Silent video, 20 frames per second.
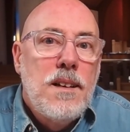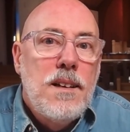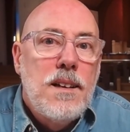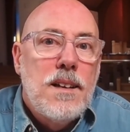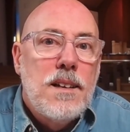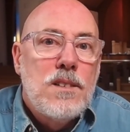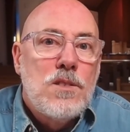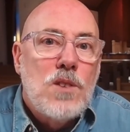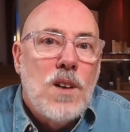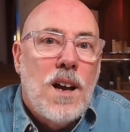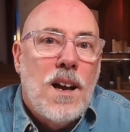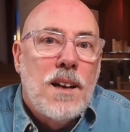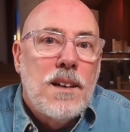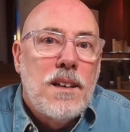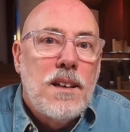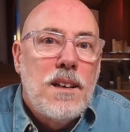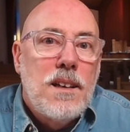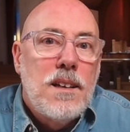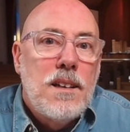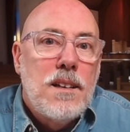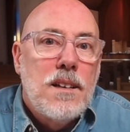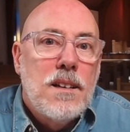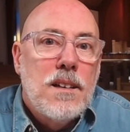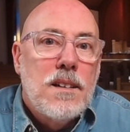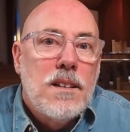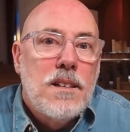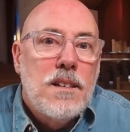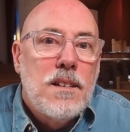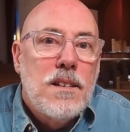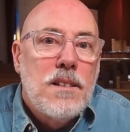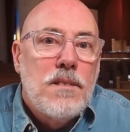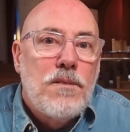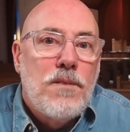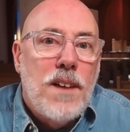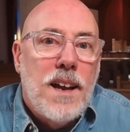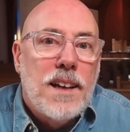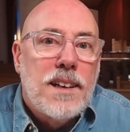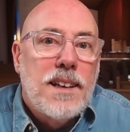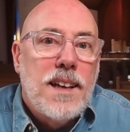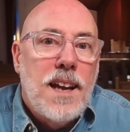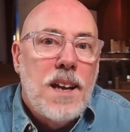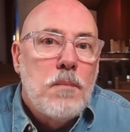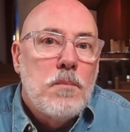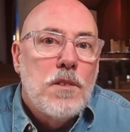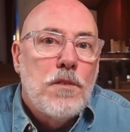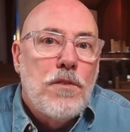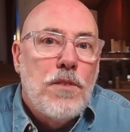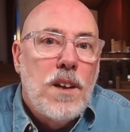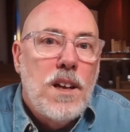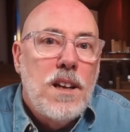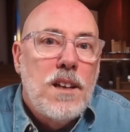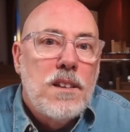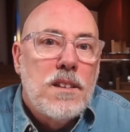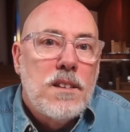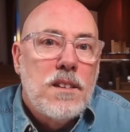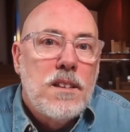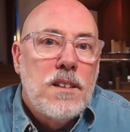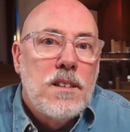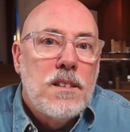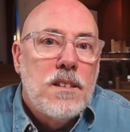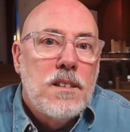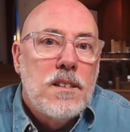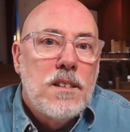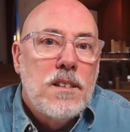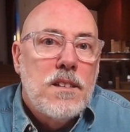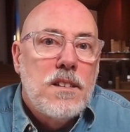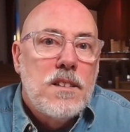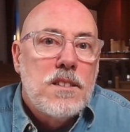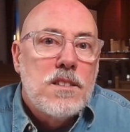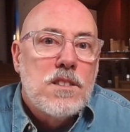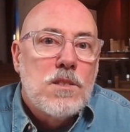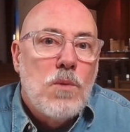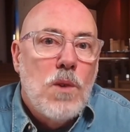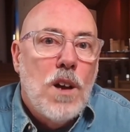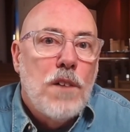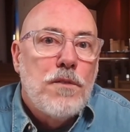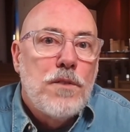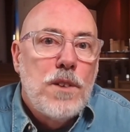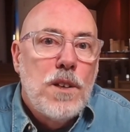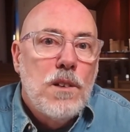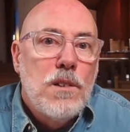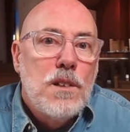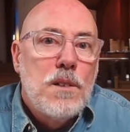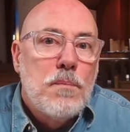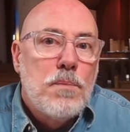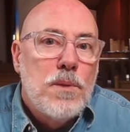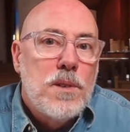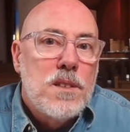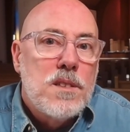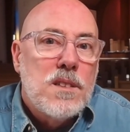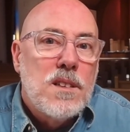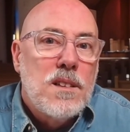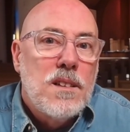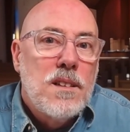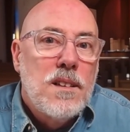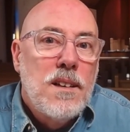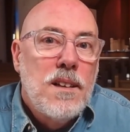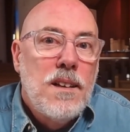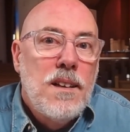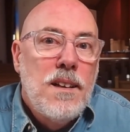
and Johnny, uh, in fact, came to faith in his 12th year in prison